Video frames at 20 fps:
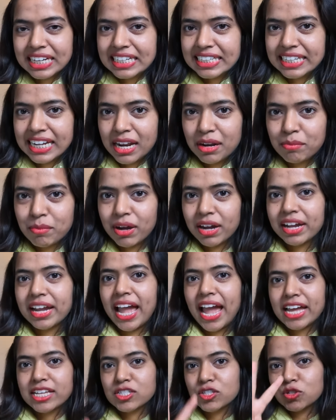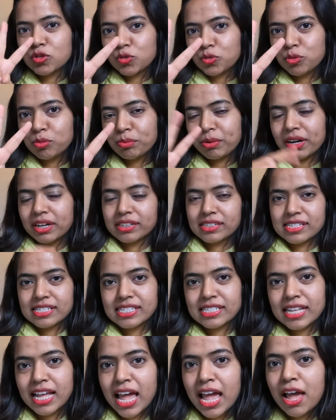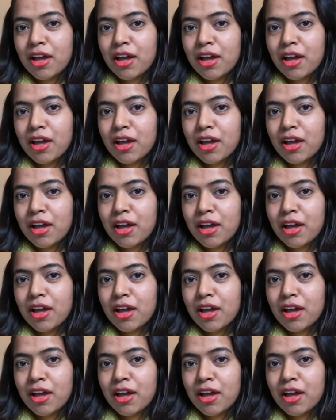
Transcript: in Denmark has two parts,